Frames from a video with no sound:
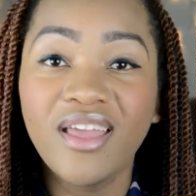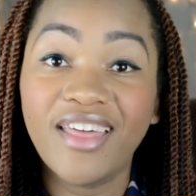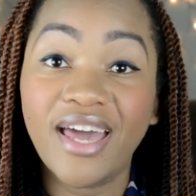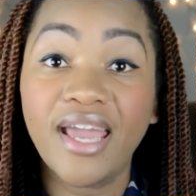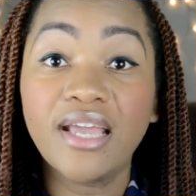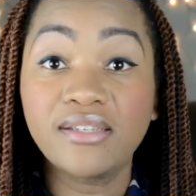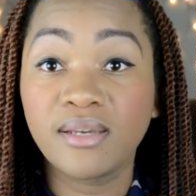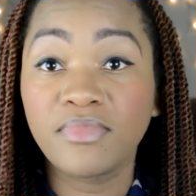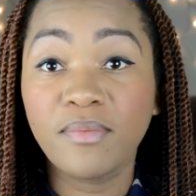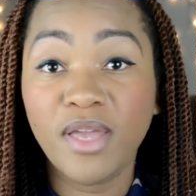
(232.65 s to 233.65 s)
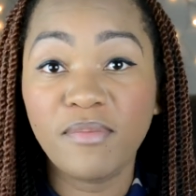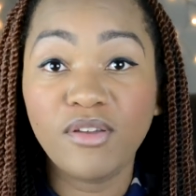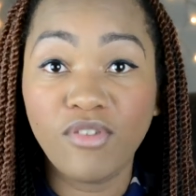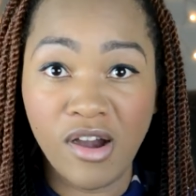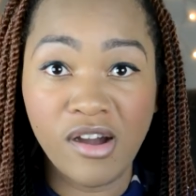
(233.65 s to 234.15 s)
that, hey, something may
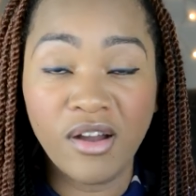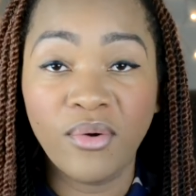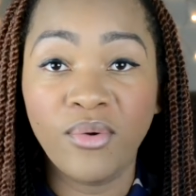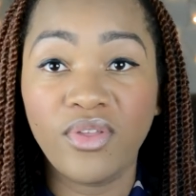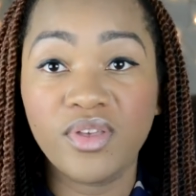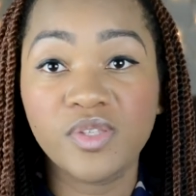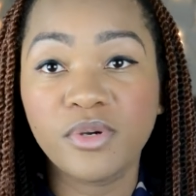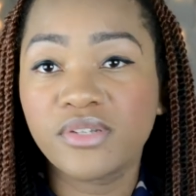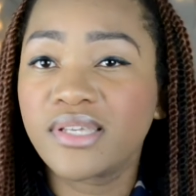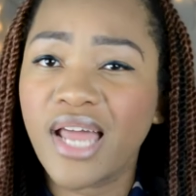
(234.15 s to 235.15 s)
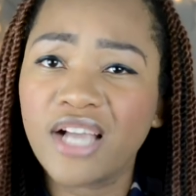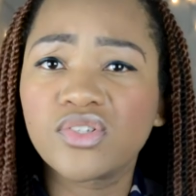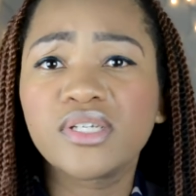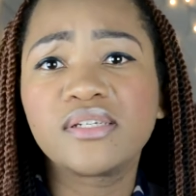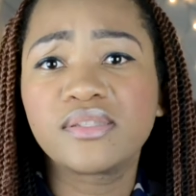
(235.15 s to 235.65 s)
be wrong, or this person
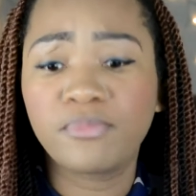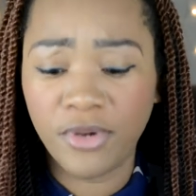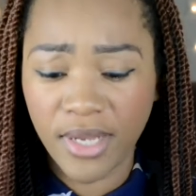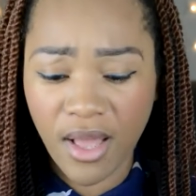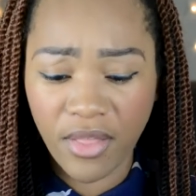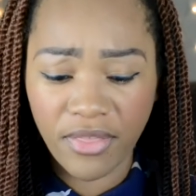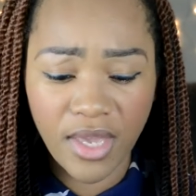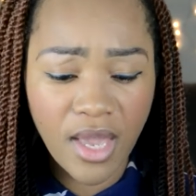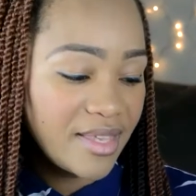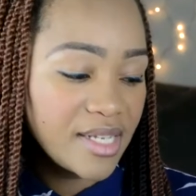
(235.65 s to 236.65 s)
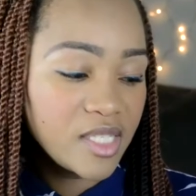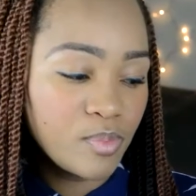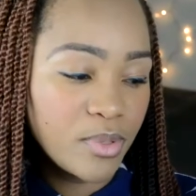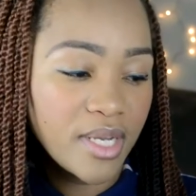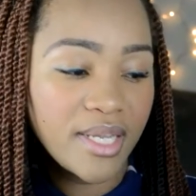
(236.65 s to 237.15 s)
actually is pretty healthy. This
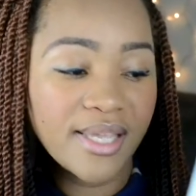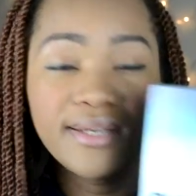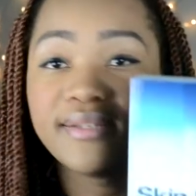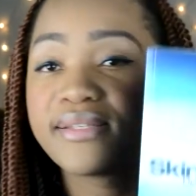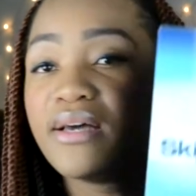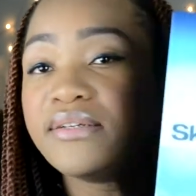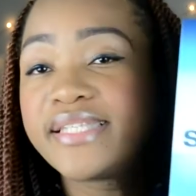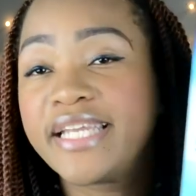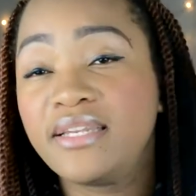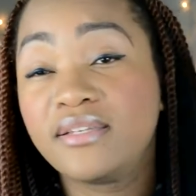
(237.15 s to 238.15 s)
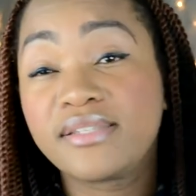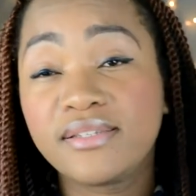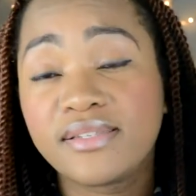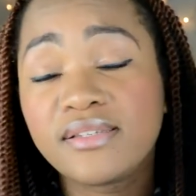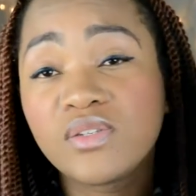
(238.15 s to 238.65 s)
book is Skin
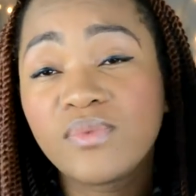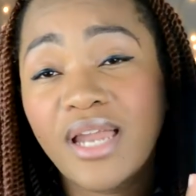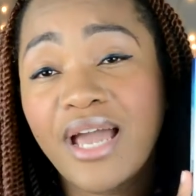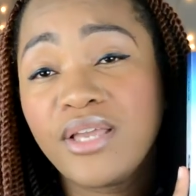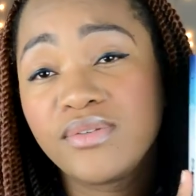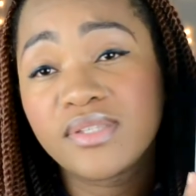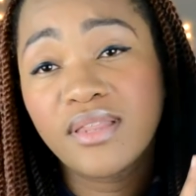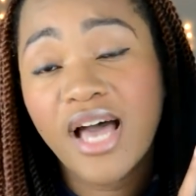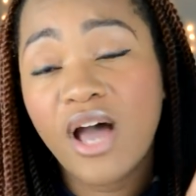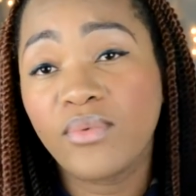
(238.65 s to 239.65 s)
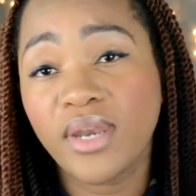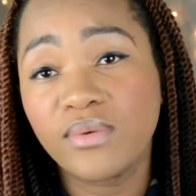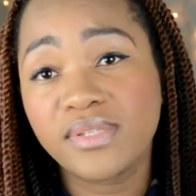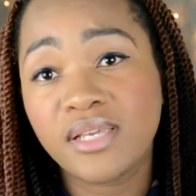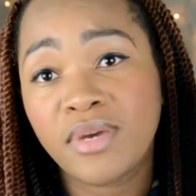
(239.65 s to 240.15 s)
Disease. This is what I used a lot when I was in